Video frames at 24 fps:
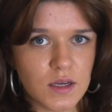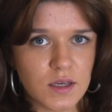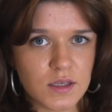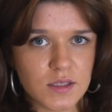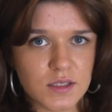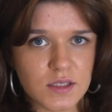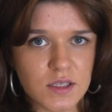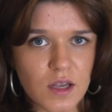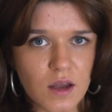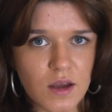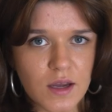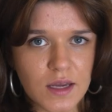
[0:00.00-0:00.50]

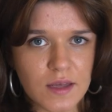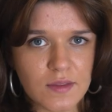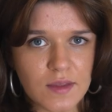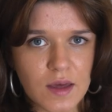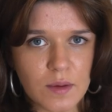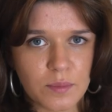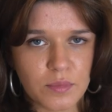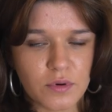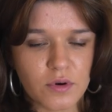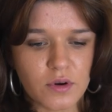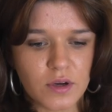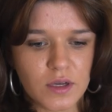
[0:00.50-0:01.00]
starting at
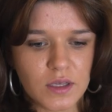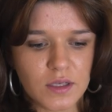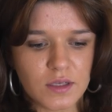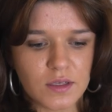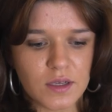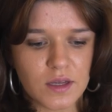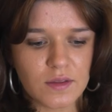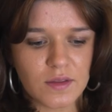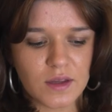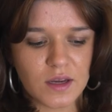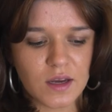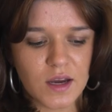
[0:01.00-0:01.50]
that point,
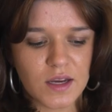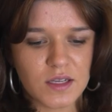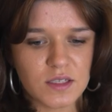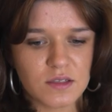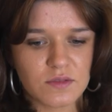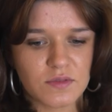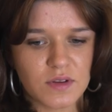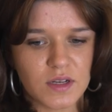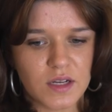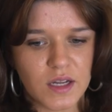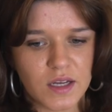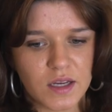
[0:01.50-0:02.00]
and then kind
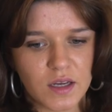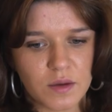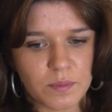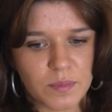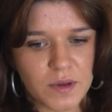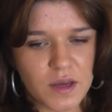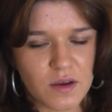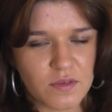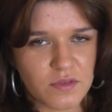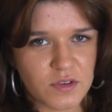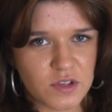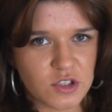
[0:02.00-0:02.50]
of in like a
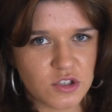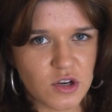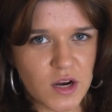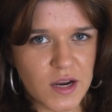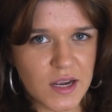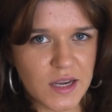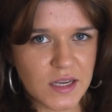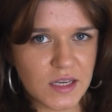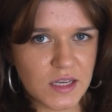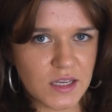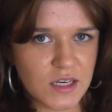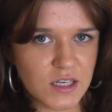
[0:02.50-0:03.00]
bit of a
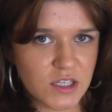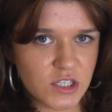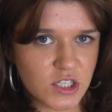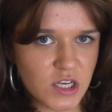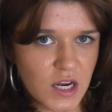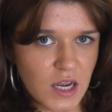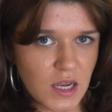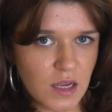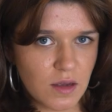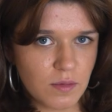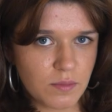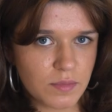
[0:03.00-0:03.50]
triangular
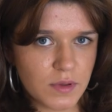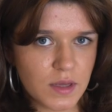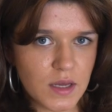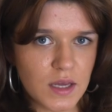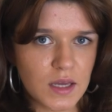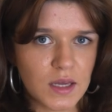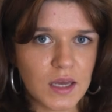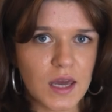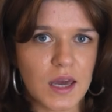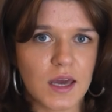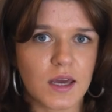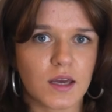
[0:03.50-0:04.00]
shape,
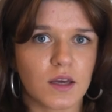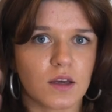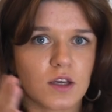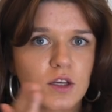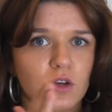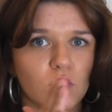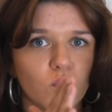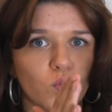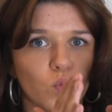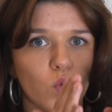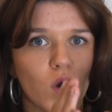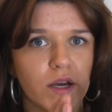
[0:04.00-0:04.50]

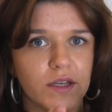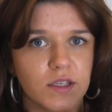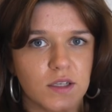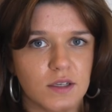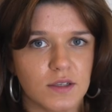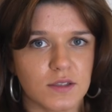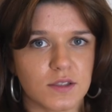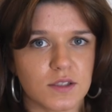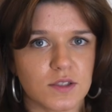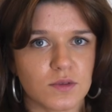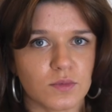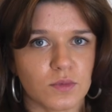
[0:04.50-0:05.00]
getting
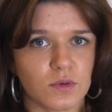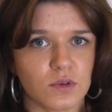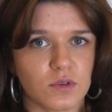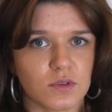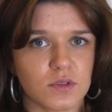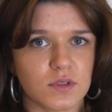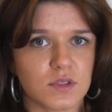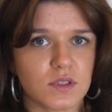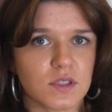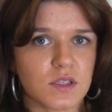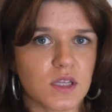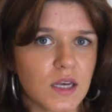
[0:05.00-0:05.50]
wider
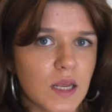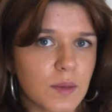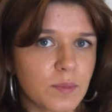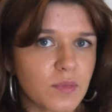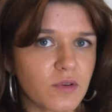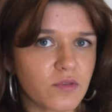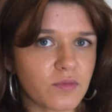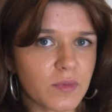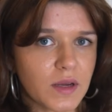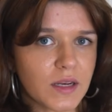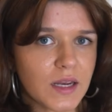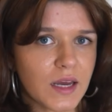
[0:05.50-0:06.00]
towards the nape
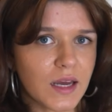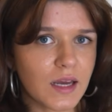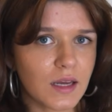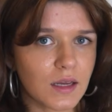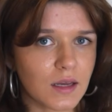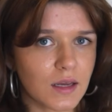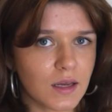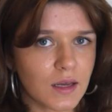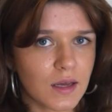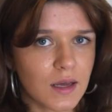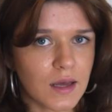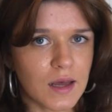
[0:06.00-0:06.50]
of my
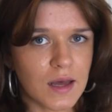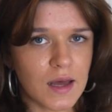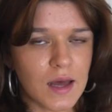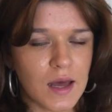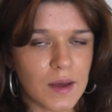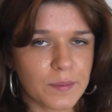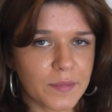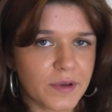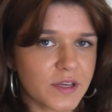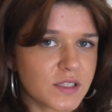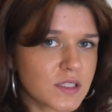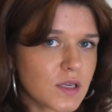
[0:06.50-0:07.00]
neck.
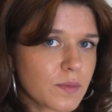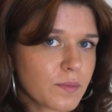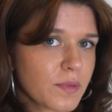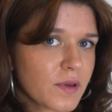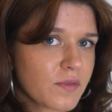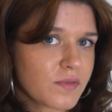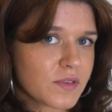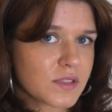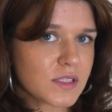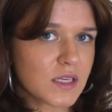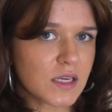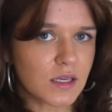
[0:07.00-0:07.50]
And because I'm
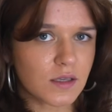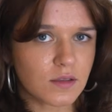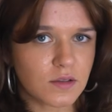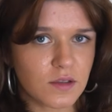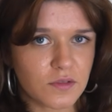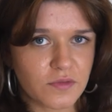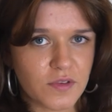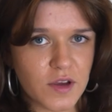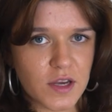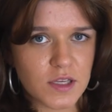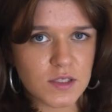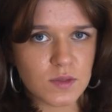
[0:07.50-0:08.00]
pivoting, the
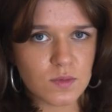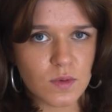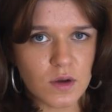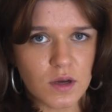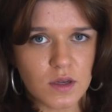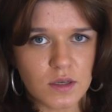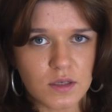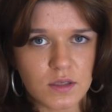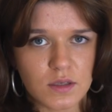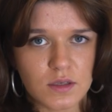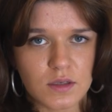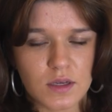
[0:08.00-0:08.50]
first
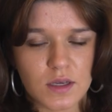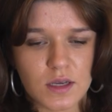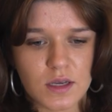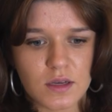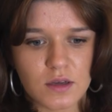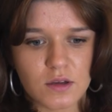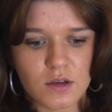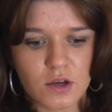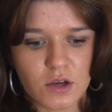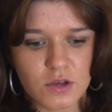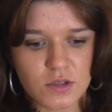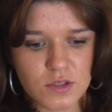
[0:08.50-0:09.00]
one
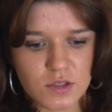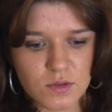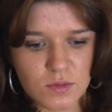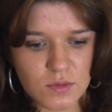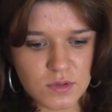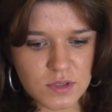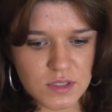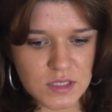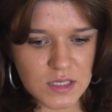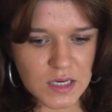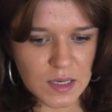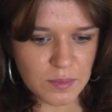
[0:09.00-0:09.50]
goes
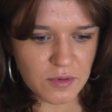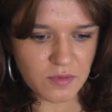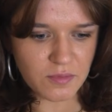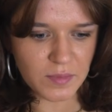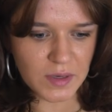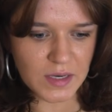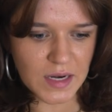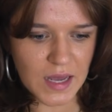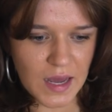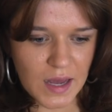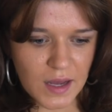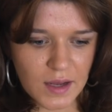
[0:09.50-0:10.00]
towards the nape of
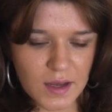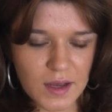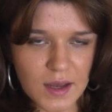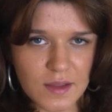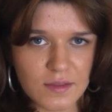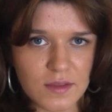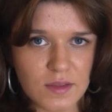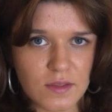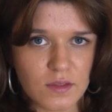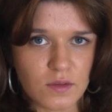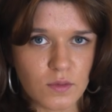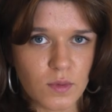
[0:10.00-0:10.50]
my neck, and
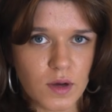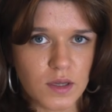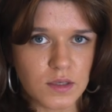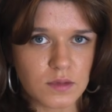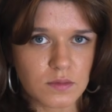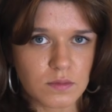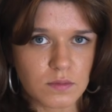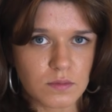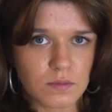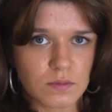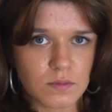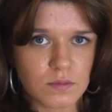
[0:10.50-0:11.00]
then the
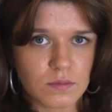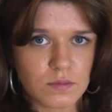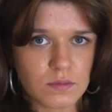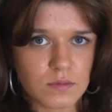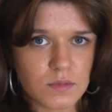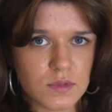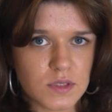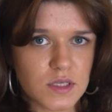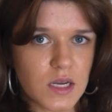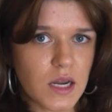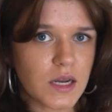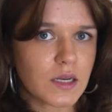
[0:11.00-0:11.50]
one
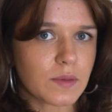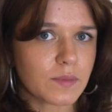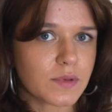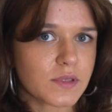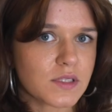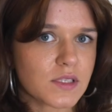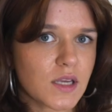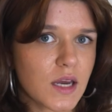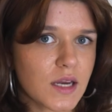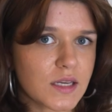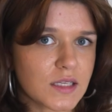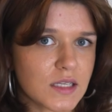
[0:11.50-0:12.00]
slightly
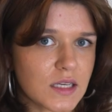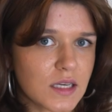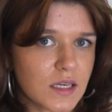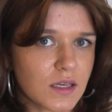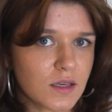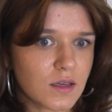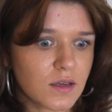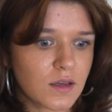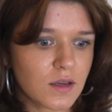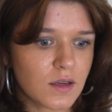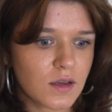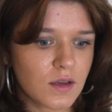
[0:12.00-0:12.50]
beside
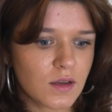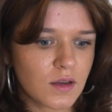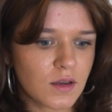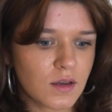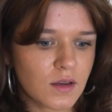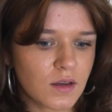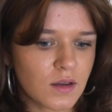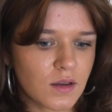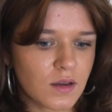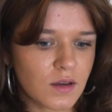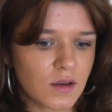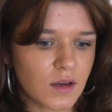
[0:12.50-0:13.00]
it
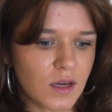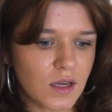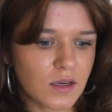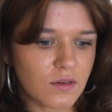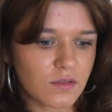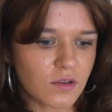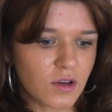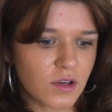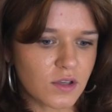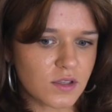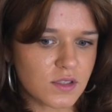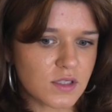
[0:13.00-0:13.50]
kind of
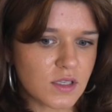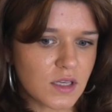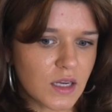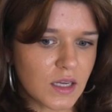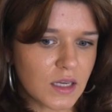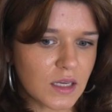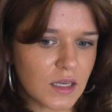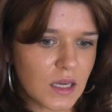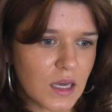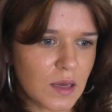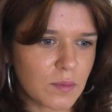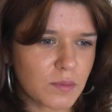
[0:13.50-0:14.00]
goes to
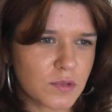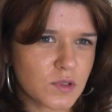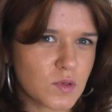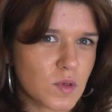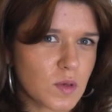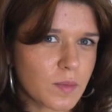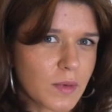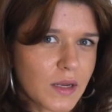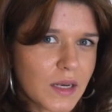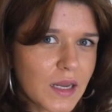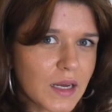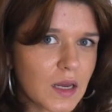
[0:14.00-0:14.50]
like in between
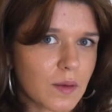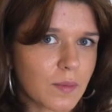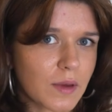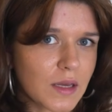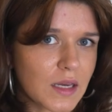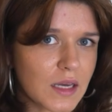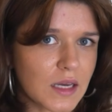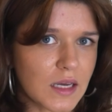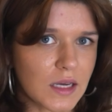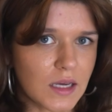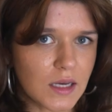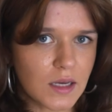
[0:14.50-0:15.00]
my neck and my
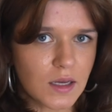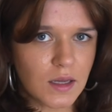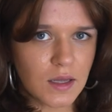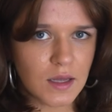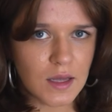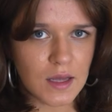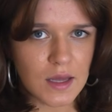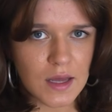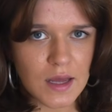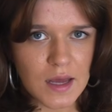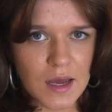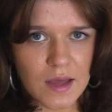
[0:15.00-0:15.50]
ear,
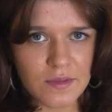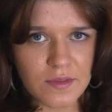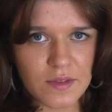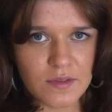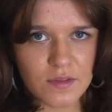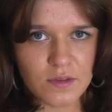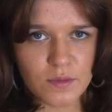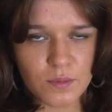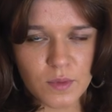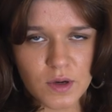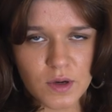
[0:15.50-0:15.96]
and then